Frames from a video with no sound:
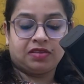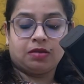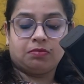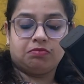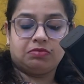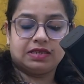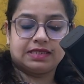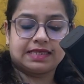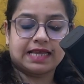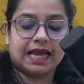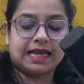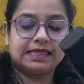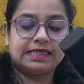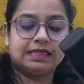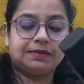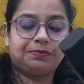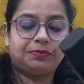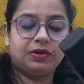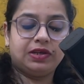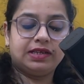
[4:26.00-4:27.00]
Besides,
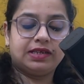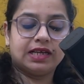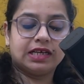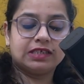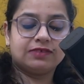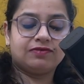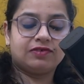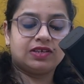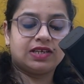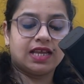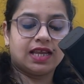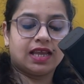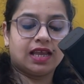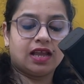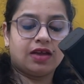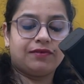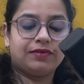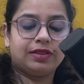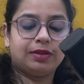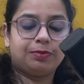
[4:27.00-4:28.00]
the pretexts for taking
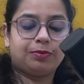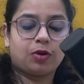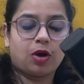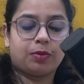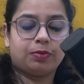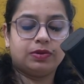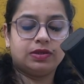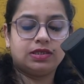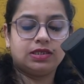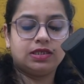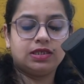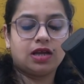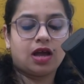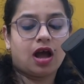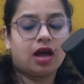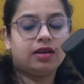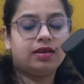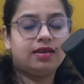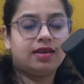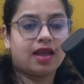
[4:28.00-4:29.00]
away the property
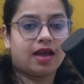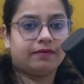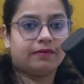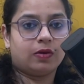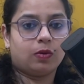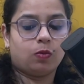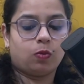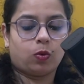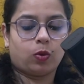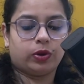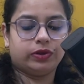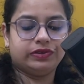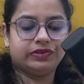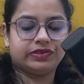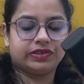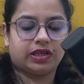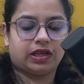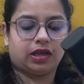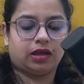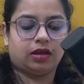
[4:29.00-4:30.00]
are never
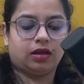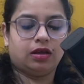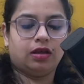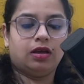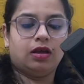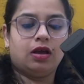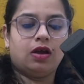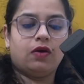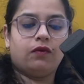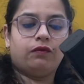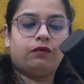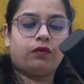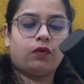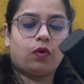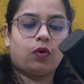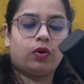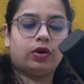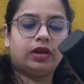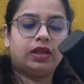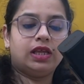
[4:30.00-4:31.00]
wanting,
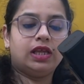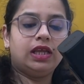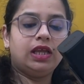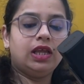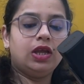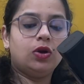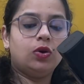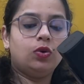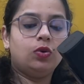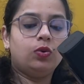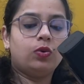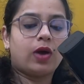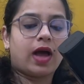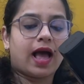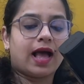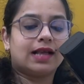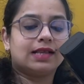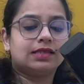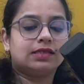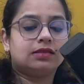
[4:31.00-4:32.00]
for he who
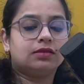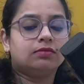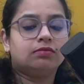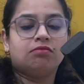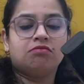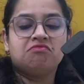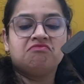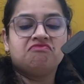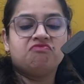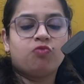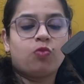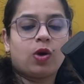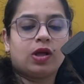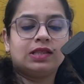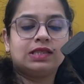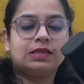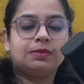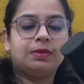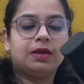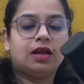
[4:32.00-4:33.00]
has
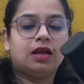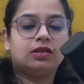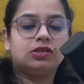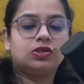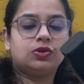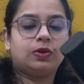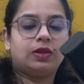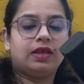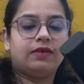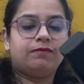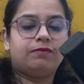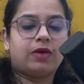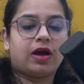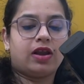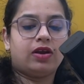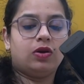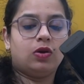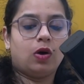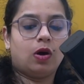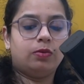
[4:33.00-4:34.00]
once begun to live by
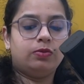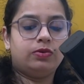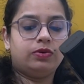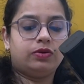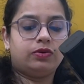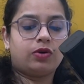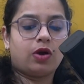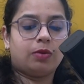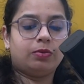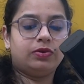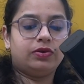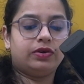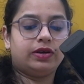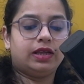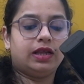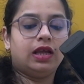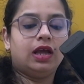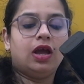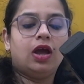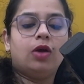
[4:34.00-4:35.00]

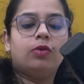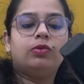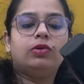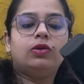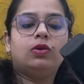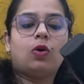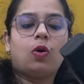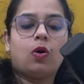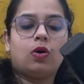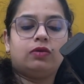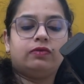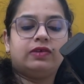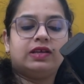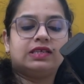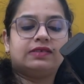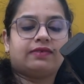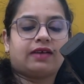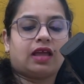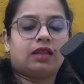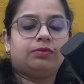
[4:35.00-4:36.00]
robbery will
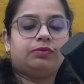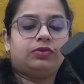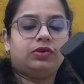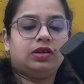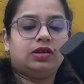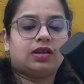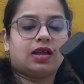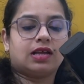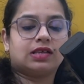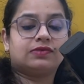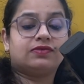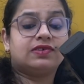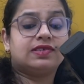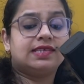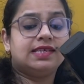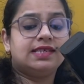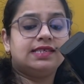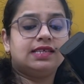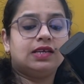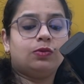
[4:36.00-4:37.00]
always find pretexts for
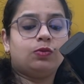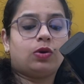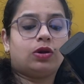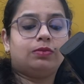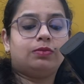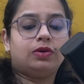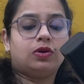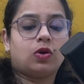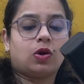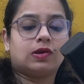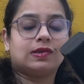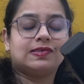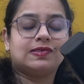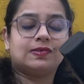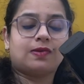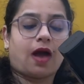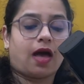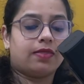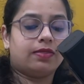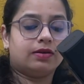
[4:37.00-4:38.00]
seizing what belongs to
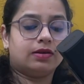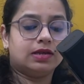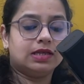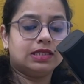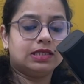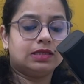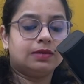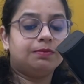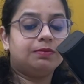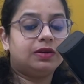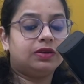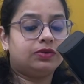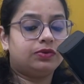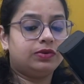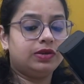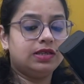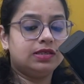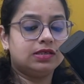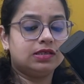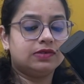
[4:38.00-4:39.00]
others, but
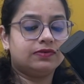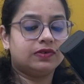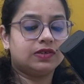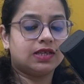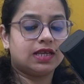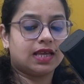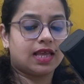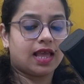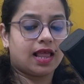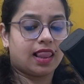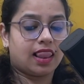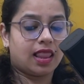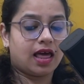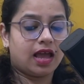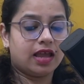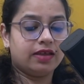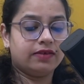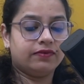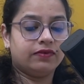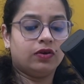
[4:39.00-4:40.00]
reasons for taking
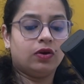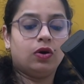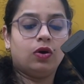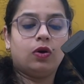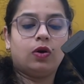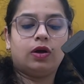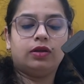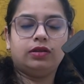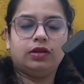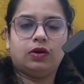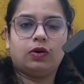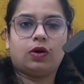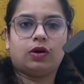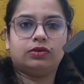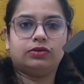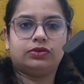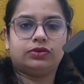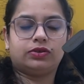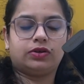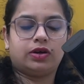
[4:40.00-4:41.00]
life, on the
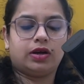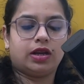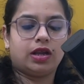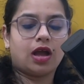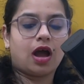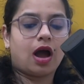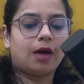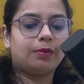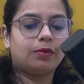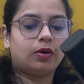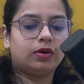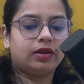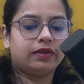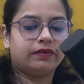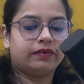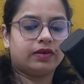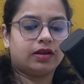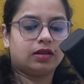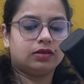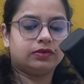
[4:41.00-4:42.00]
contrary, are more
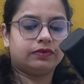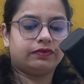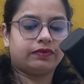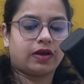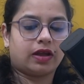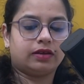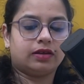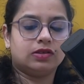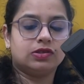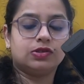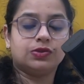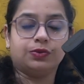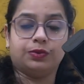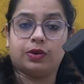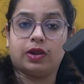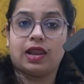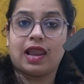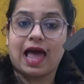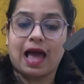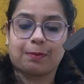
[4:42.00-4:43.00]
difficult to find and
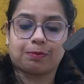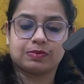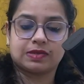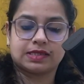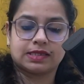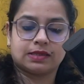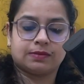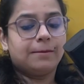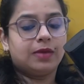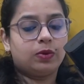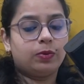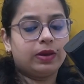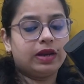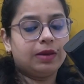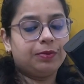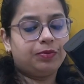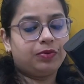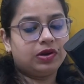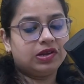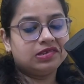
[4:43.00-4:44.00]
sooner lapse. But when
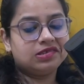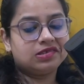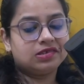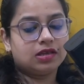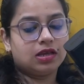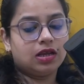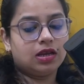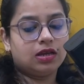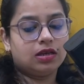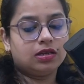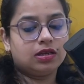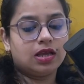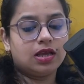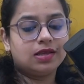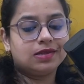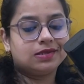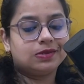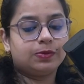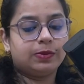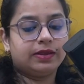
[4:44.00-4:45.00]
a prince
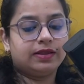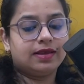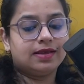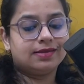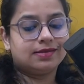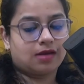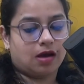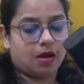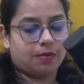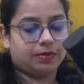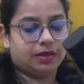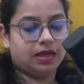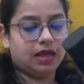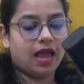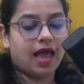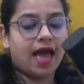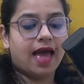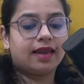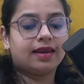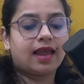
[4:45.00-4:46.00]
is with his army
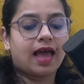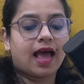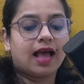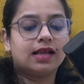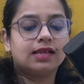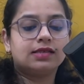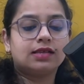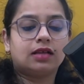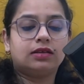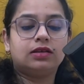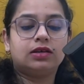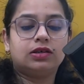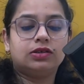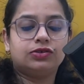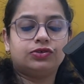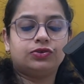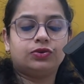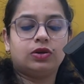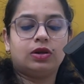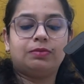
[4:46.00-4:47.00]
and has under
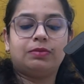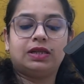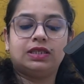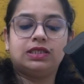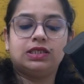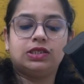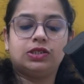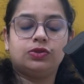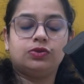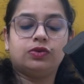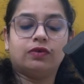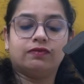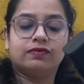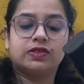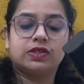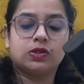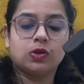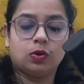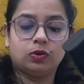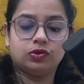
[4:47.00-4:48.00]
control a multitude of
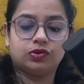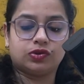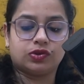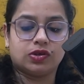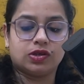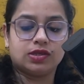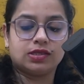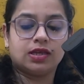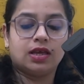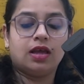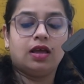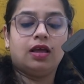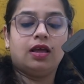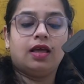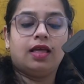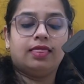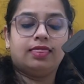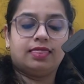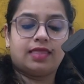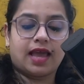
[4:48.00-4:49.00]
soldiers,
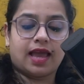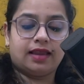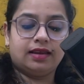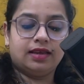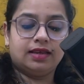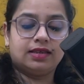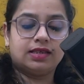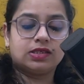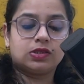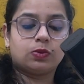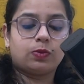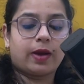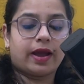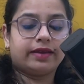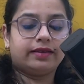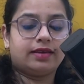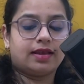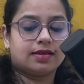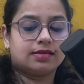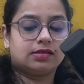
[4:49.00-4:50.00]
then it is
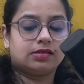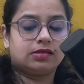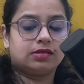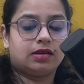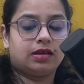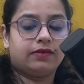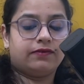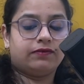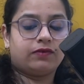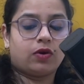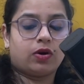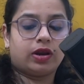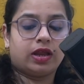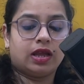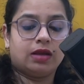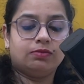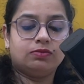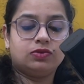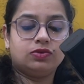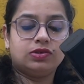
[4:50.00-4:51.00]
quite necessary for
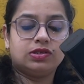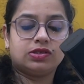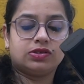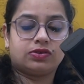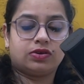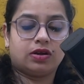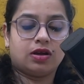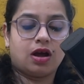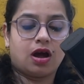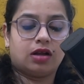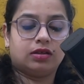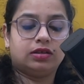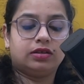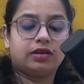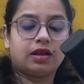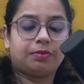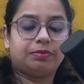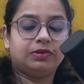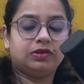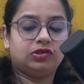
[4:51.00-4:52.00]
him to disregard the
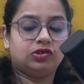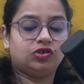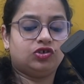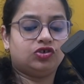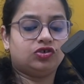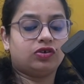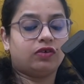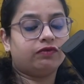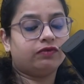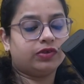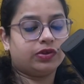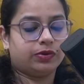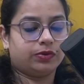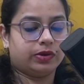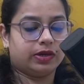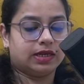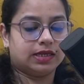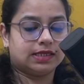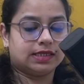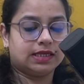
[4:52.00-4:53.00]
reputation of
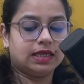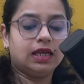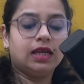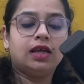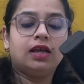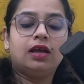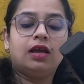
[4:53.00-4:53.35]
cruelty,